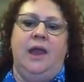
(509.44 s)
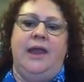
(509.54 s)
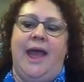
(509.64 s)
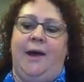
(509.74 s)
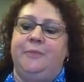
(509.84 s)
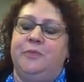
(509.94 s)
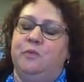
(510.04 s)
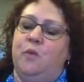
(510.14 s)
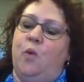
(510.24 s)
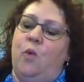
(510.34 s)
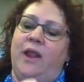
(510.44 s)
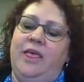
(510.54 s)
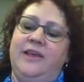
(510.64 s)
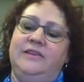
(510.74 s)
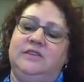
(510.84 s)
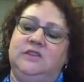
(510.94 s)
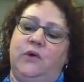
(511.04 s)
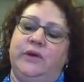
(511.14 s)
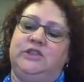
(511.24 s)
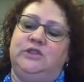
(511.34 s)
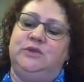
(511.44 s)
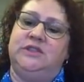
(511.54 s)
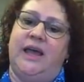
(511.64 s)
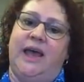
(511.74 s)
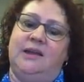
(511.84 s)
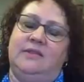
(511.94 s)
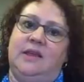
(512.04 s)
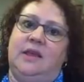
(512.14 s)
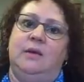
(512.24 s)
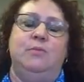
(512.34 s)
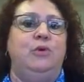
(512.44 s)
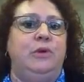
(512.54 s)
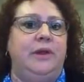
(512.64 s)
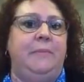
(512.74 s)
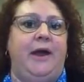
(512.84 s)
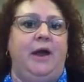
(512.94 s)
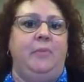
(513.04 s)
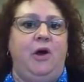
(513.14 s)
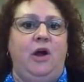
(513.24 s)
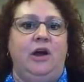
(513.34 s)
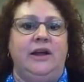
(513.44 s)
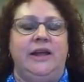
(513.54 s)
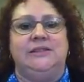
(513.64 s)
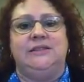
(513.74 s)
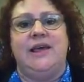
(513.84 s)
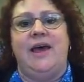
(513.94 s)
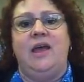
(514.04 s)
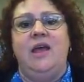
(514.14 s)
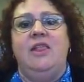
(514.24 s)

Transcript: Now, one of the things that's going to set the Mughal Empire apart is that